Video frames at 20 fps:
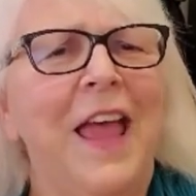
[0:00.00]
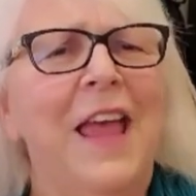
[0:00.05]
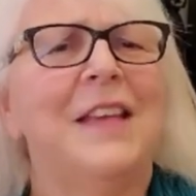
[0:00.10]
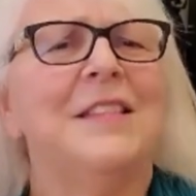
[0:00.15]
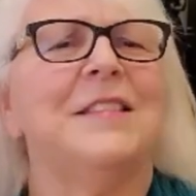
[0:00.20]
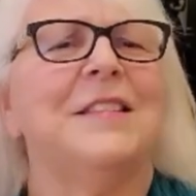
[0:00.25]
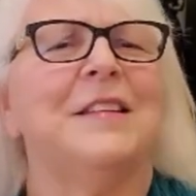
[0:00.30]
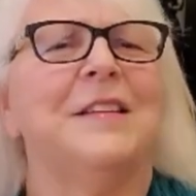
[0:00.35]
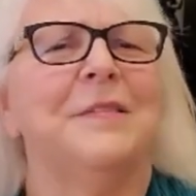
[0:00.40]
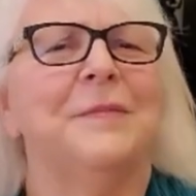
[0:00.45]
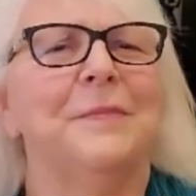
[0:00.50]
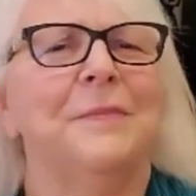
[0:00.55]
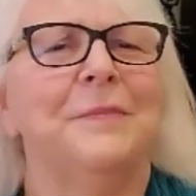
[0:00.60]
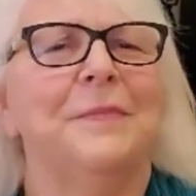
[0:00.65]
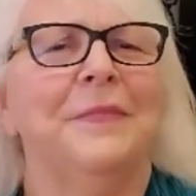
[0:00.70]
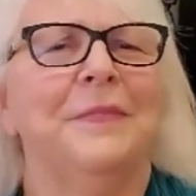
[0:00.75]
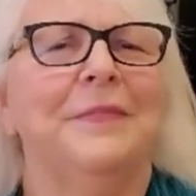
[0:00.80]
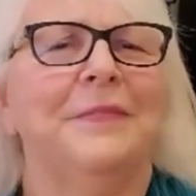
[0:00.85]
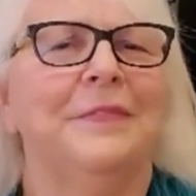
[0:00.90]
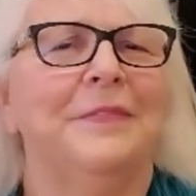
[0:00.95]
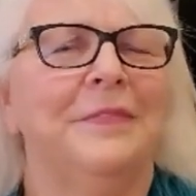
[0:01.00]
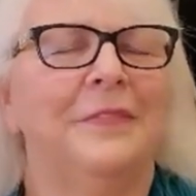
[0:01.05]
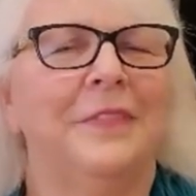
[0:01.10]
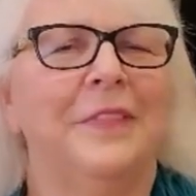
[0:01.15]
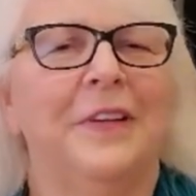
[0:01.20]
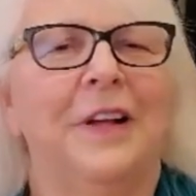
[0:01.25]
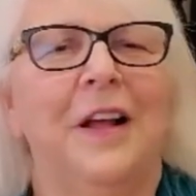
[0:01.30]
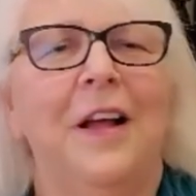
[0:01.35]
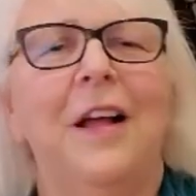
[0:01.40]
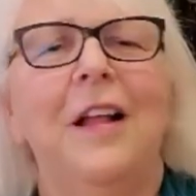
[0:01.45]
ask them.
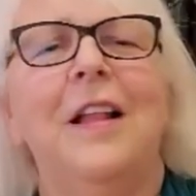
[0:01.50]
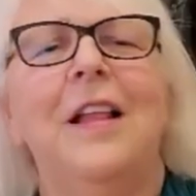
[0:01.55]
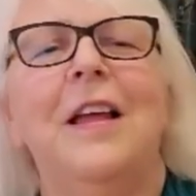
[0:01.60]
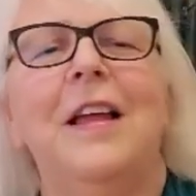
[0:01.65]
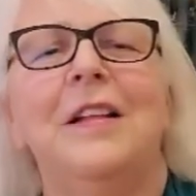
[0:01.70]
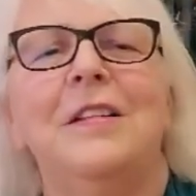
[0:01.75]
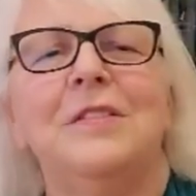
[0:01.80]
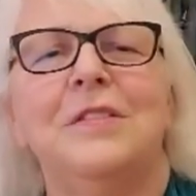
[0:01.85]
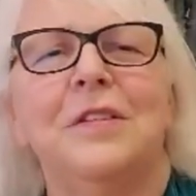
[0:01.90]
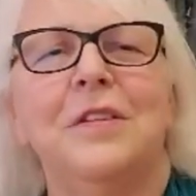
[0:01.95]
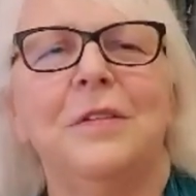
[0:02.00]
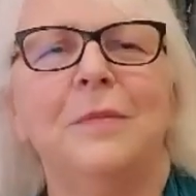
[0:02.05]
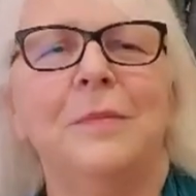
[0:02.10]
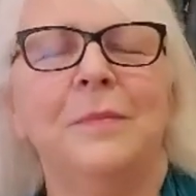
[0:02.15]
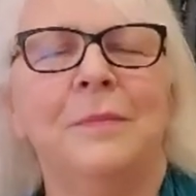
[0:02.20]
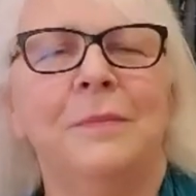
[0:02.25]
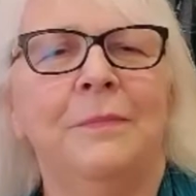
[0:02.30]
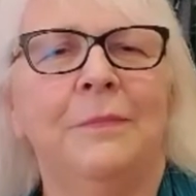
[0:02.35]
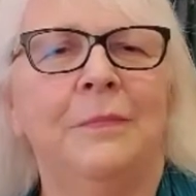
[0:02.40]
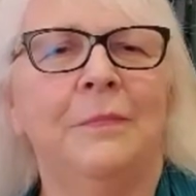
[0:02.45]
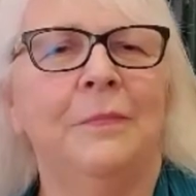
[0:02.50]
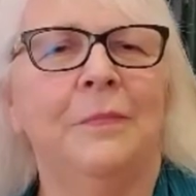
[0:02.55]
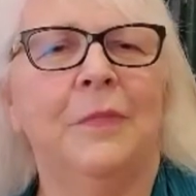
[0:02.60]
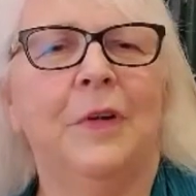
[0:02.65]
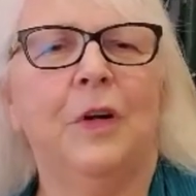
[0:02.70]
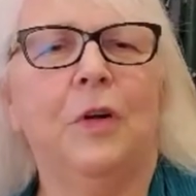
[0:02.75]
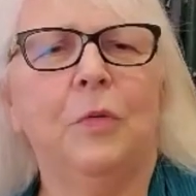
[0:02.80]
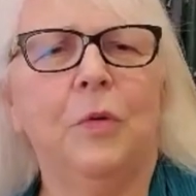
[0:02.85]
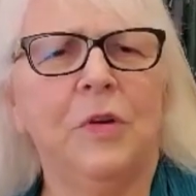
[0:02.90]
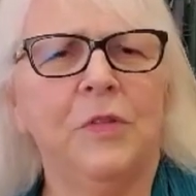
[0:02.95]
I'll answer them,
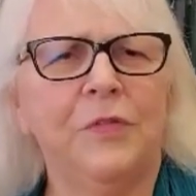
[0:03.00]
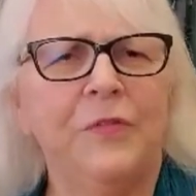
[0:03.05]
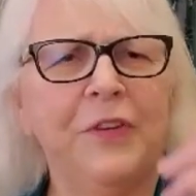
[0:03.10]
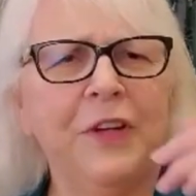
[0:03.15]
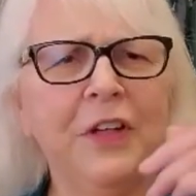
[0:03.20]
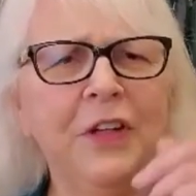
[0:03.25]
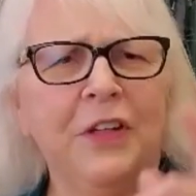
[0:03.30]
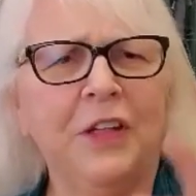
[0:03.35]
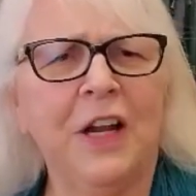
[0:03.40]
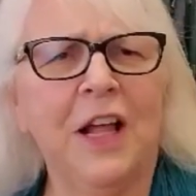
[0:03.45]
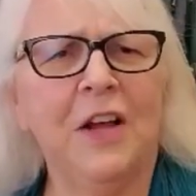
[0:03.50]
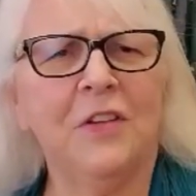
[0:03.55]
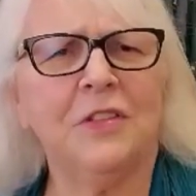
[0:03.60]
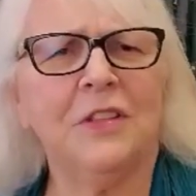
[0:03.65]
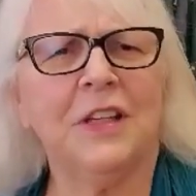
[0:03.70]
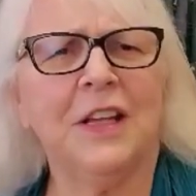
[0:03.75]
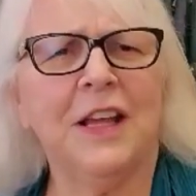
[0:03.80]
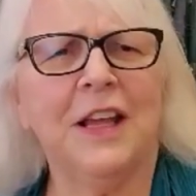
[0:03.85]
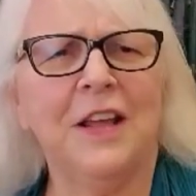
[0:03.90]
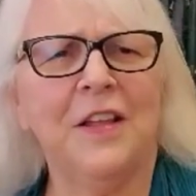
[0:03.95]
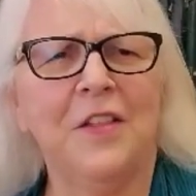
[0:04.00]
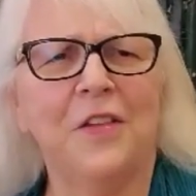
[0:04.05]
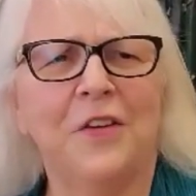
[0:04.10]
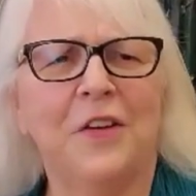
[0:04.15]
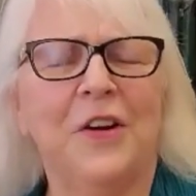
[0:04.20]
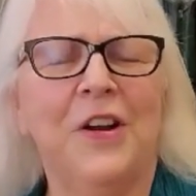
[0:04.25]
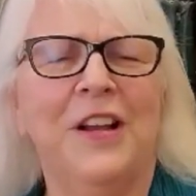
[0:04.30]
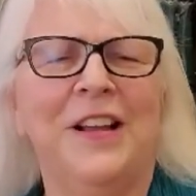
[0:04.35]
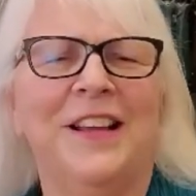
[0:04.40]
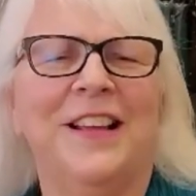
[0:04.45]
or we'll figure it out
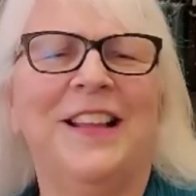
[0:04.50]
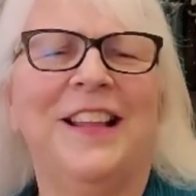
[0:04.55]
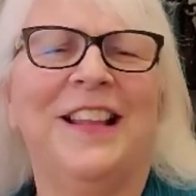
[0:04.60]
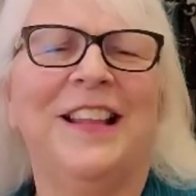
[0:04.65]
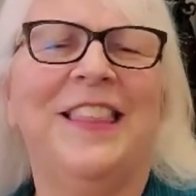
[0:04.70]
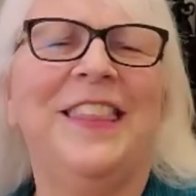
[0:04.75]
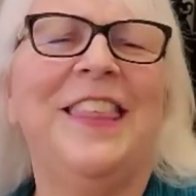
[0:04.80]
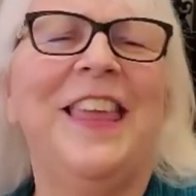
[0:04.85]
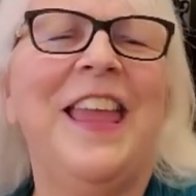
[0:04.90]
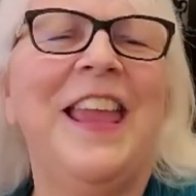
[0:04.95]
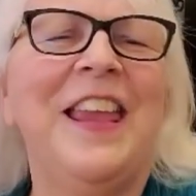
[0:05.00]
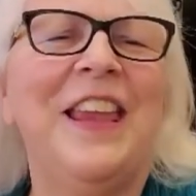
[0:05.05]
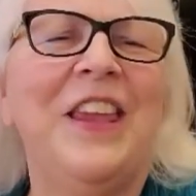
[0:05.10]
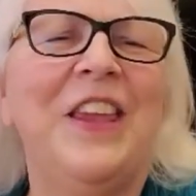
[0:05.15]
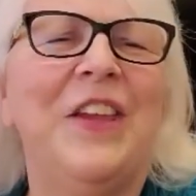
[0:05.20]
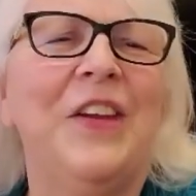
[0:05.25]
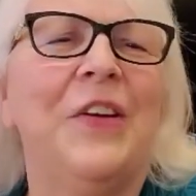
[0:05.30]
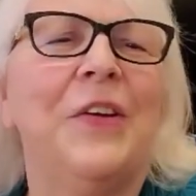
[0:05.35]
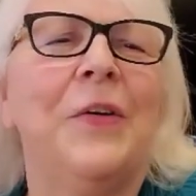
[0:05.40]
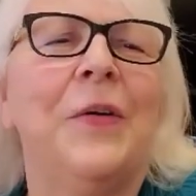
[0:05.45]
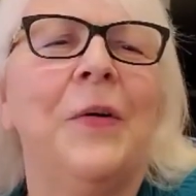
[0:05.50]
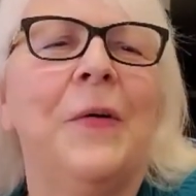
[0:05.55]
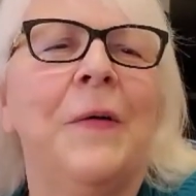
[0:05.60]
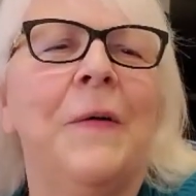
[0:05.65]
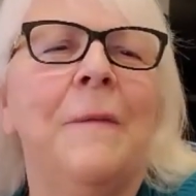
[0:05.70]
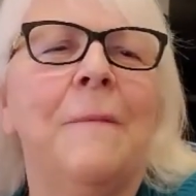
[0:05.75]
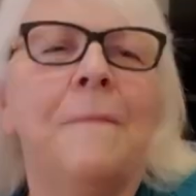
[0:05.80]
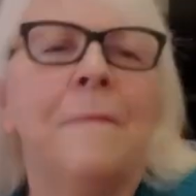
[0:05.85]
together. Thank you.